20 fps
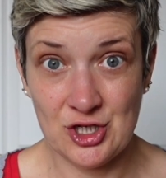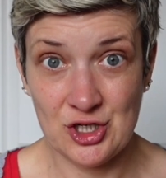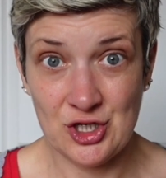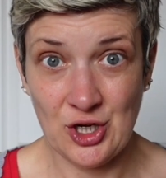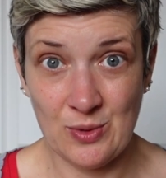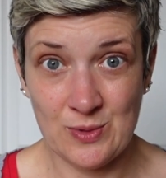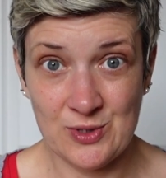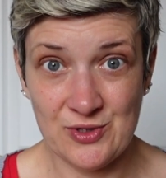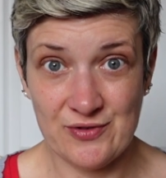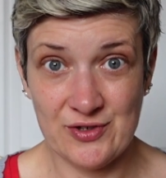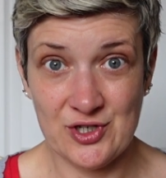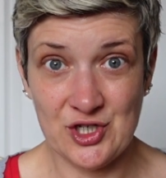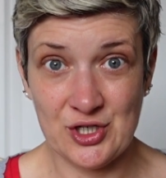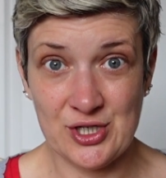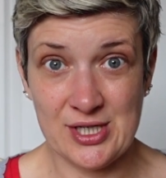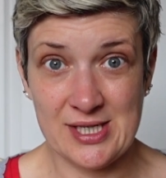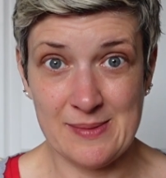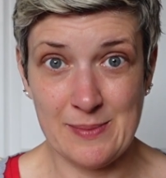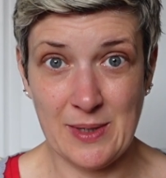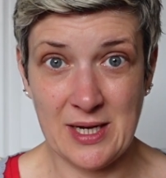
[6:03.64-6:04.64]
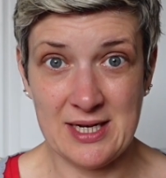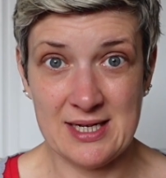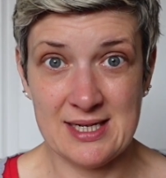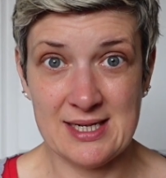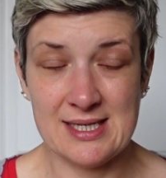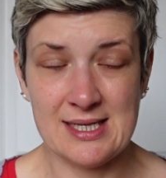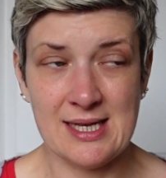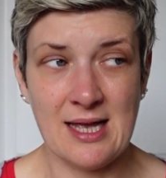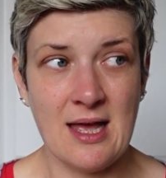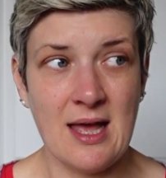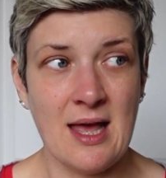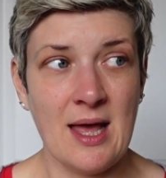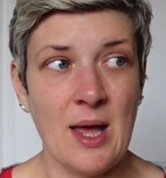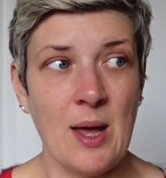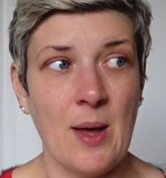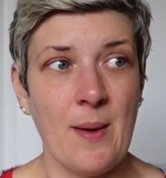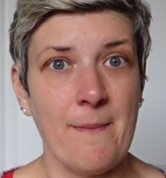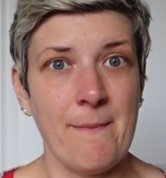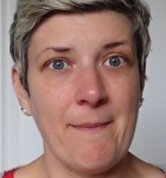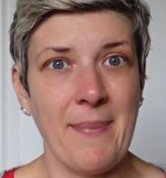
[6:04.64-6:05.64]
shoulder adjustment
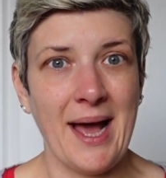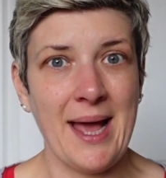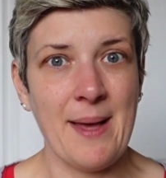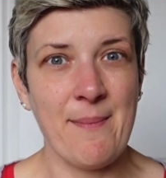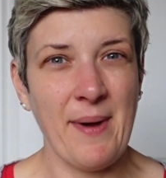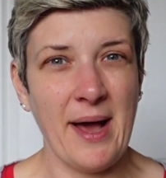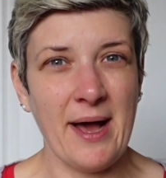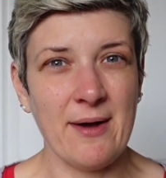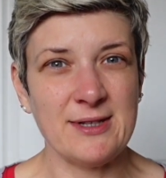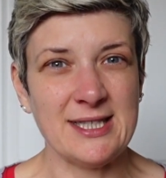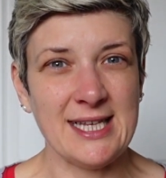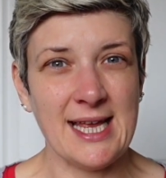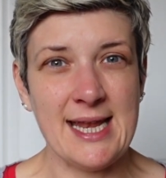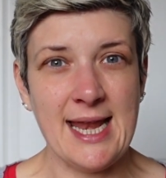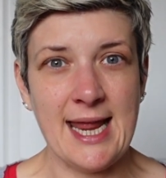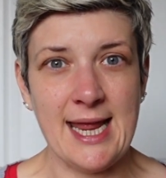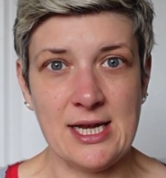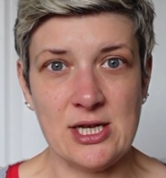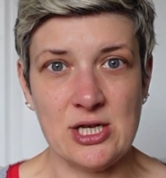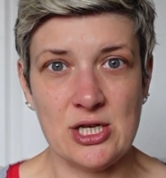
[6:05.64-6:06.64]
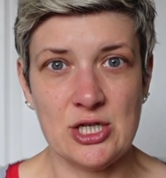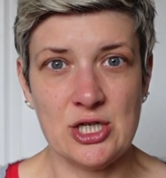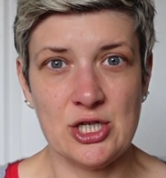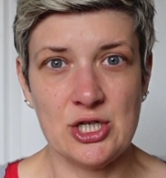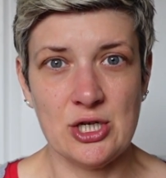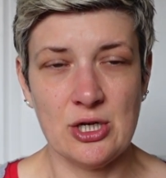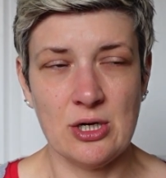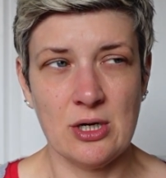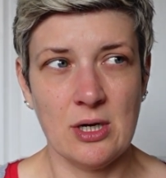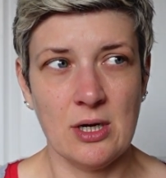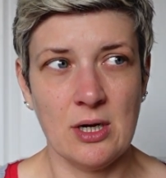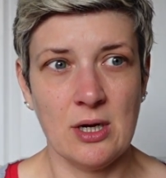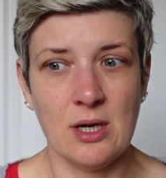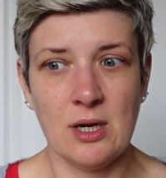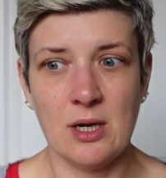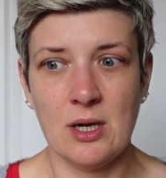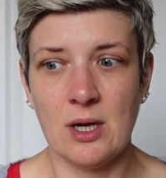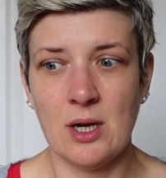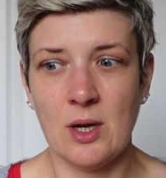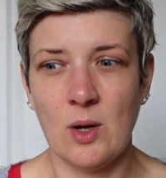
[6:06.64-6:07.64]
by about an inch.
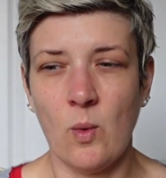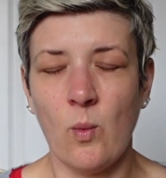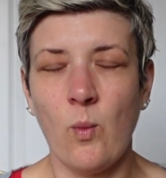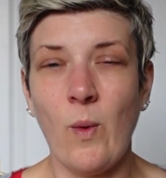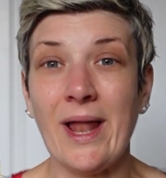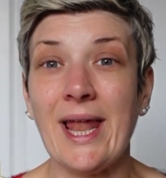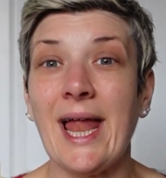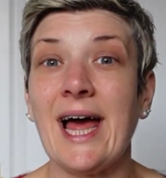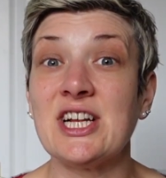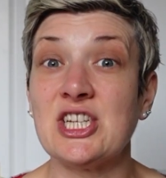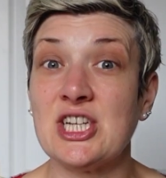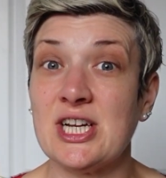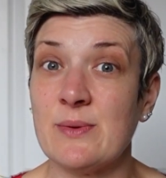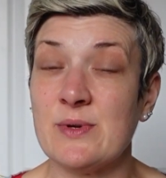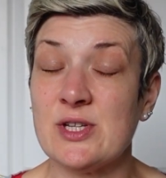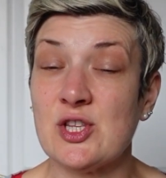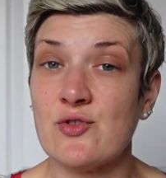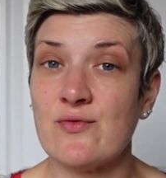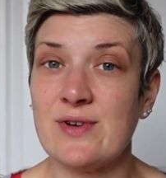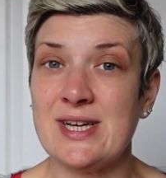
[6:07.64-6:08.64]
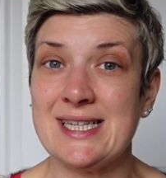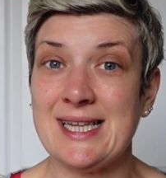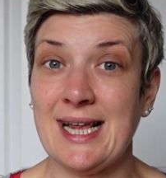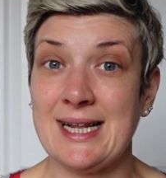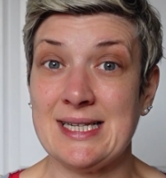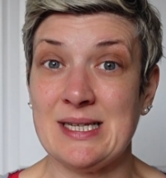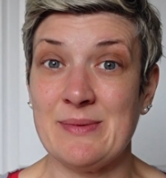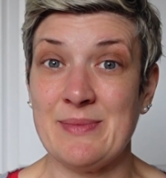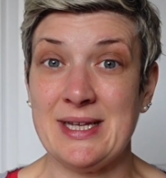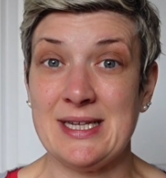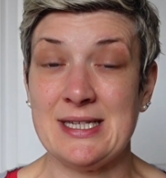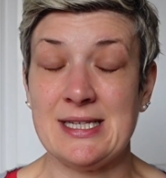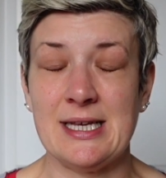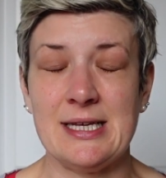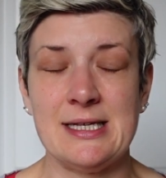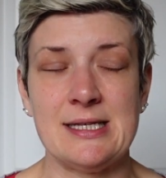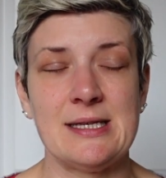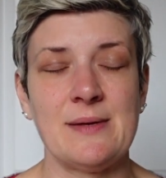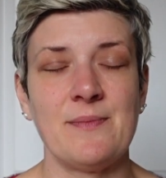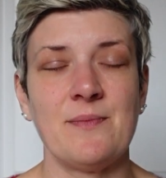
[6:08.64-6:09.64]
Well, actually it was 3
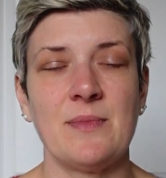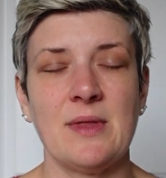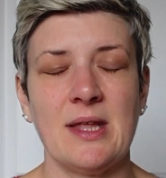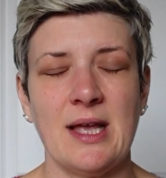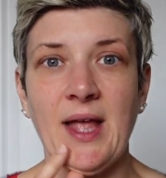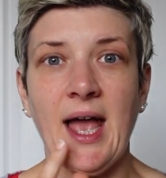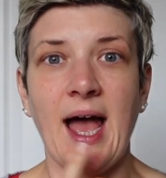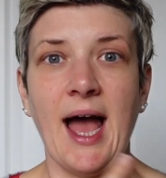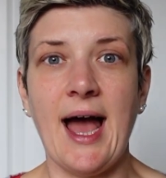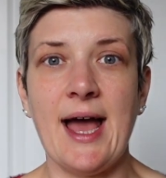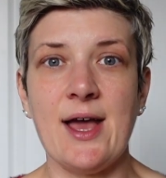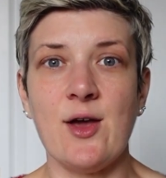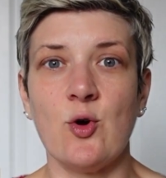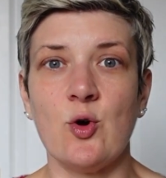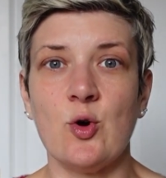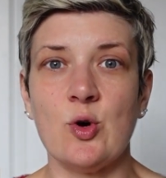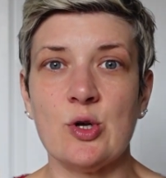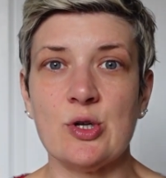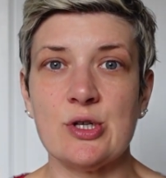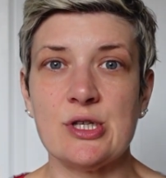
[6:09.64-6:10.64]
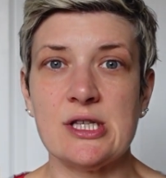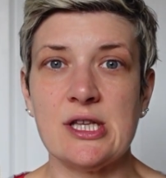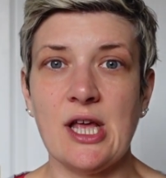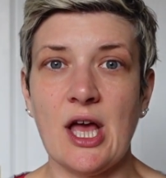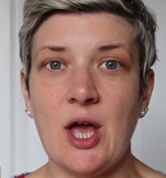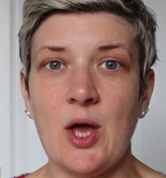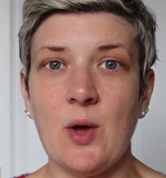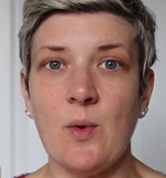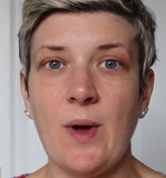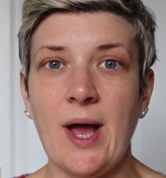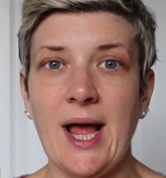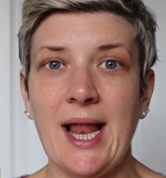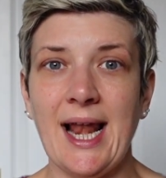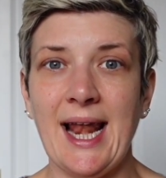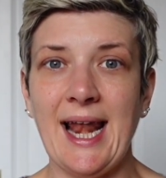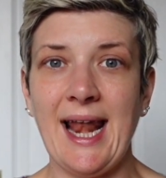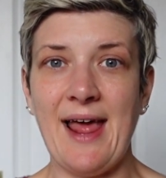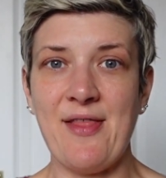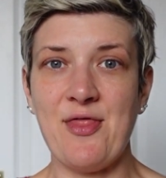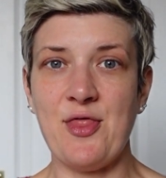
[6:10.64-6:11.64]
centimetres. I also
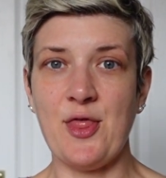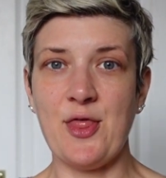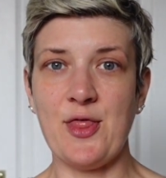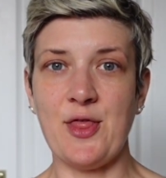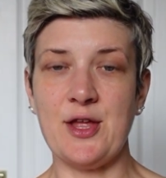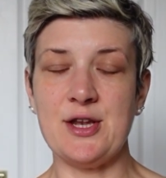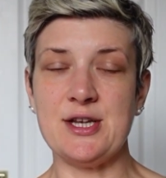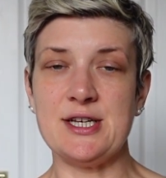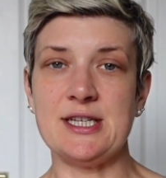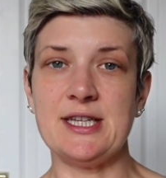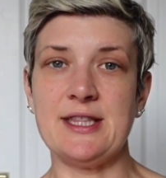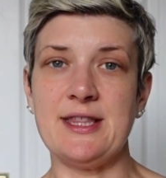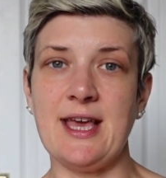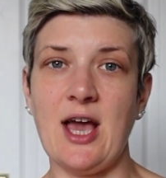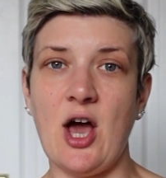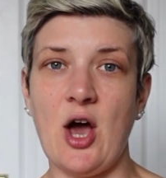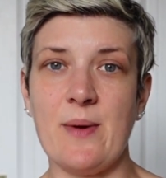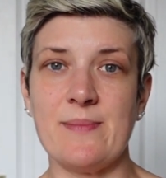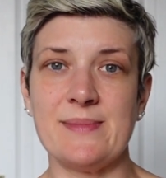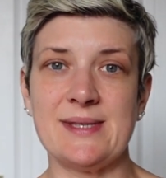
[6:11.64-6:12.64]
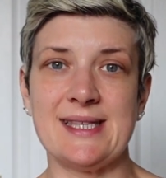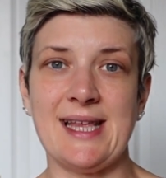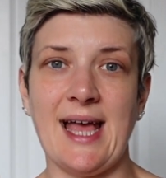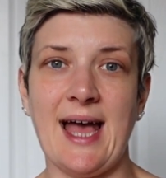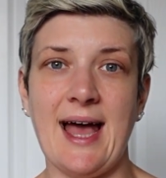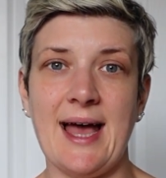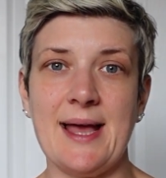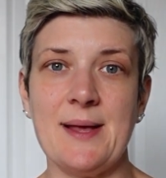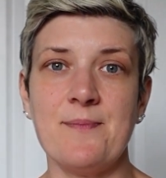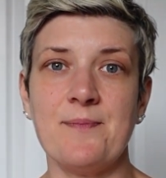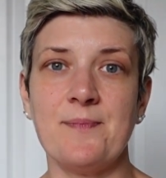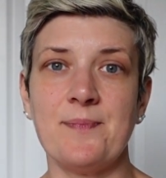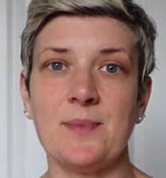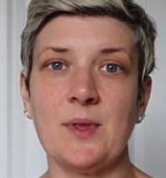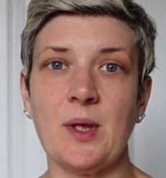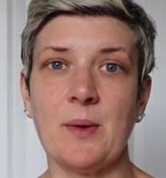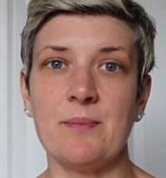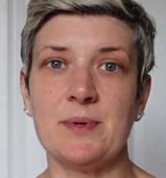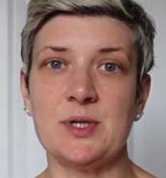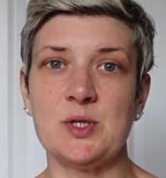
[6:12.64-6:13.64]
lengthened the arm side
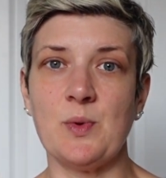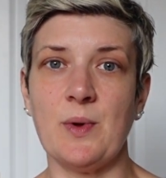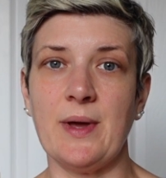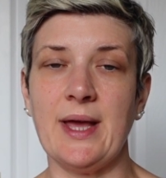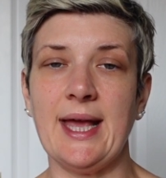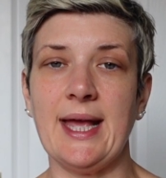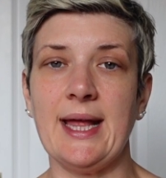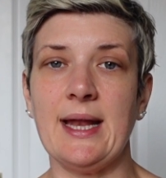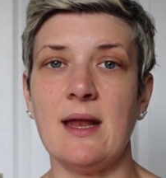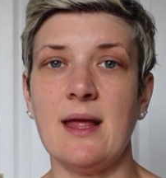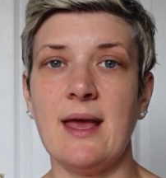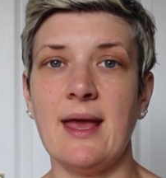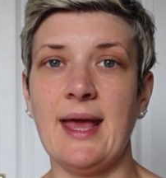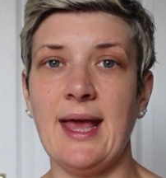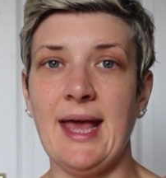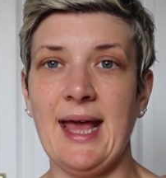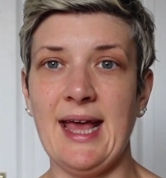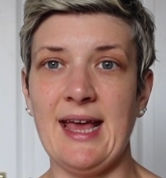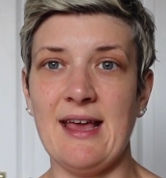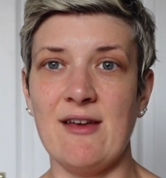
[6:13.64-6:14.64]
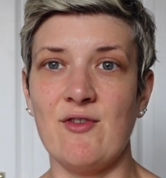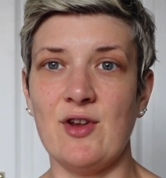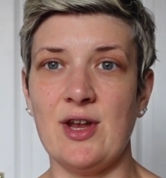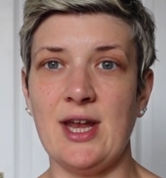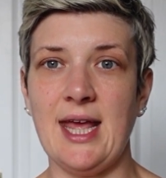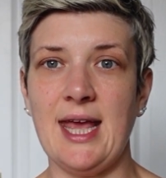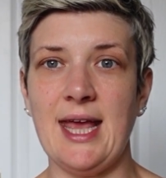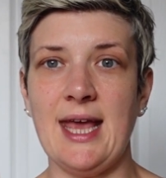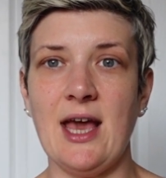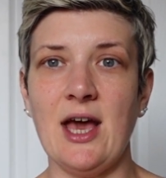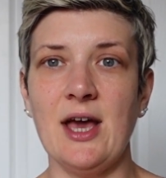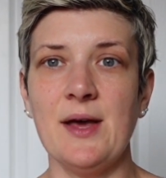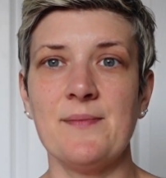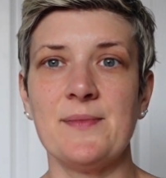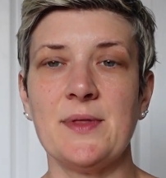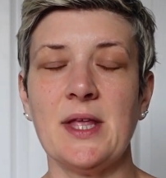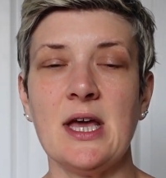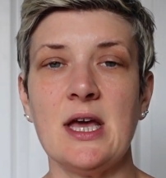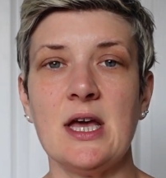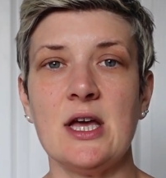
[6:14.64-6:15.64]
between here and here,
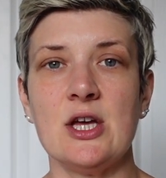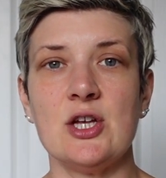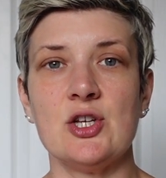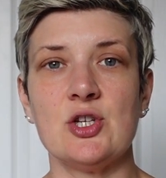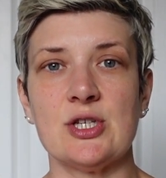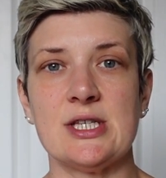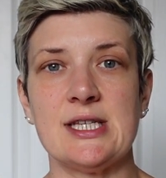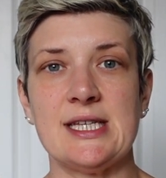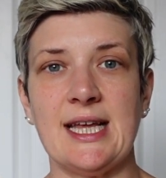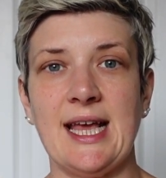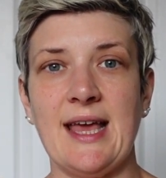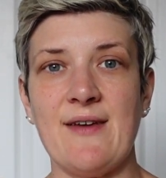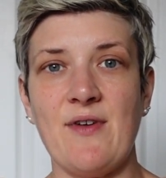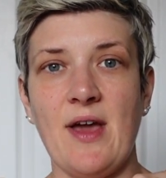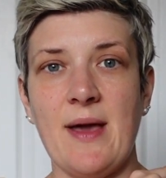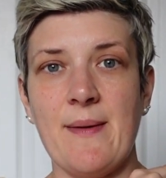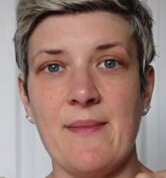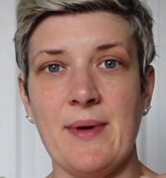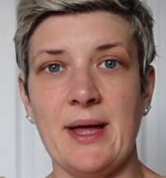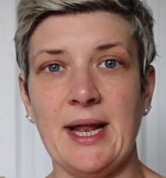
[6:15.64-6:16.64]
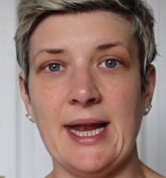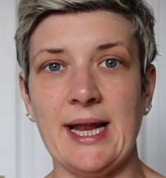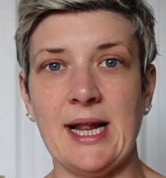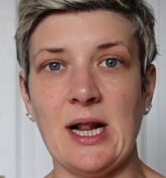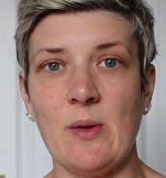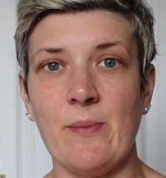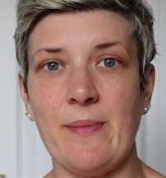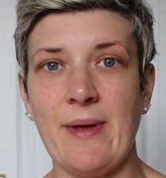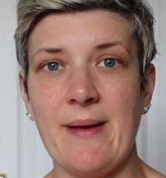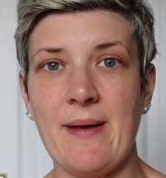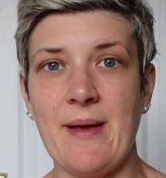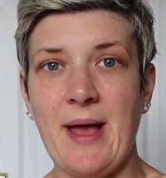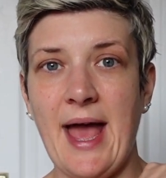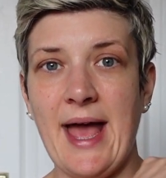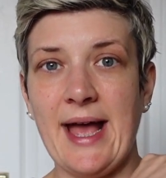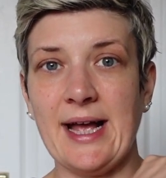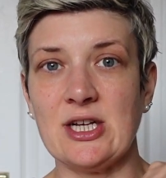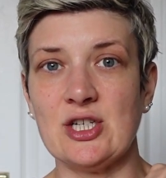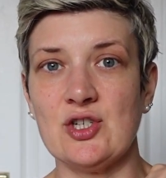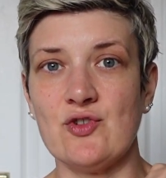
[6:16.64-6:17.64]
just to give him a little bit
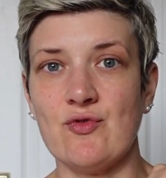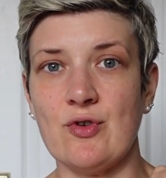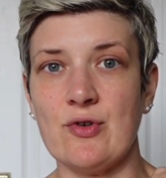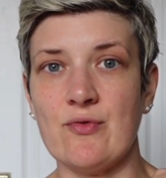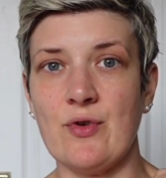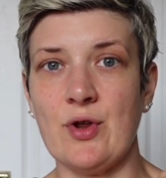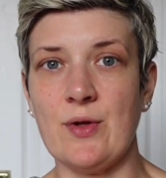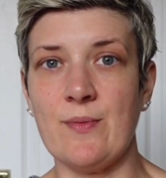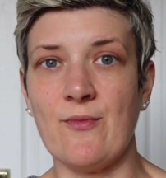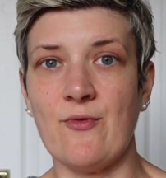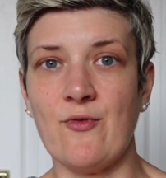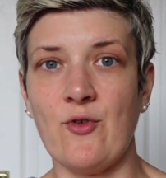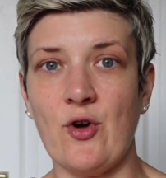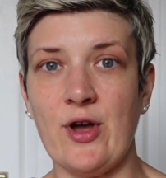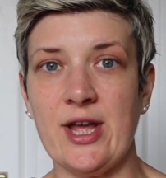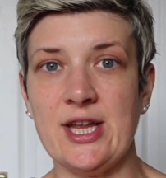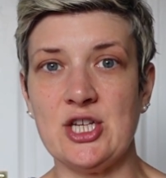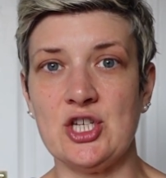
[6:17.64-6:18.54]
extra room for his